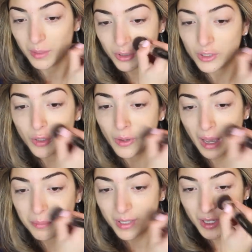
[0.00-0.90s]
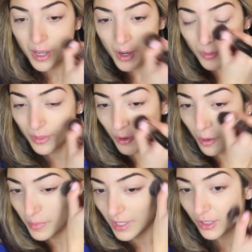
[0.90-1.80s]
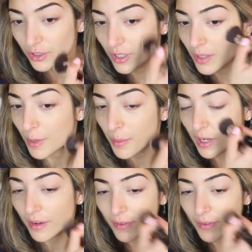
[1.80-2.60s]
I'm just so happy with the combination at the moment.